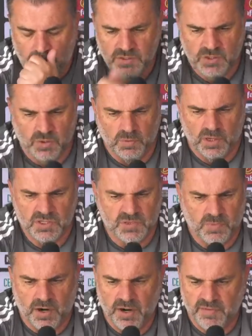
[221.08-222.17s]
Squad-wise,
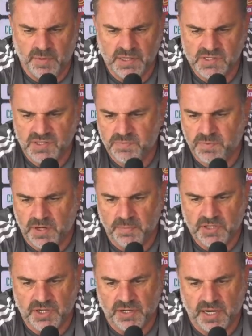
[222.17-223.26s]
tomorrow, everyone's pretty
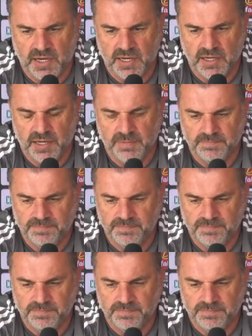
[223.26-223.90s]
much okay